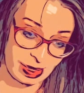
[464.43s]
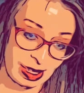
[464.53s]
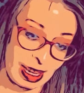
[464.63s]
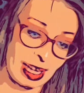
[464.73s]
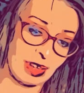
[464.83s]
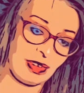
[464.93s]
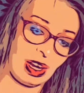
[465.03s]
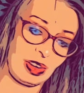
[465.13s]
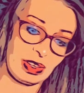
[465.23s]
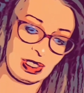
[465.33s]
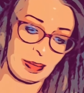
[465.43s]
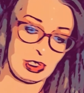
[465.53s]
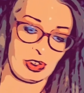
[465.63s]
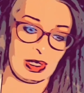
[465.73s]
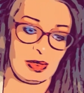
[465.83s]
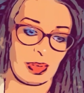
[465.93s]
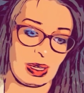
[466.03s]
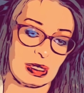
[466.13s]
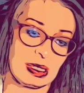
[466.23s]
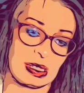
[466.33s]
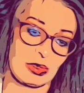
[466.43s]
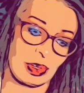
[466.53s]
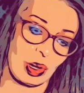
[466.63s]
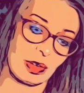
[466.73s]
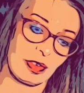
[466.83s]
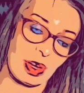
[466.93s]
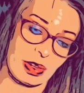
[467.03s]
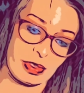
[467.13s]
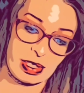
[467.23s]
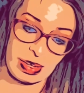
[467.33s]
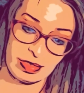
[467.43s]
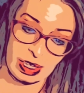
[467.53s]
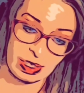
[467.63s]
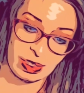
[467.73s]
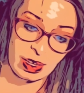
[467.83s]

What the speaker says: a lack of care that demonstrates reckless disregard for others' safety,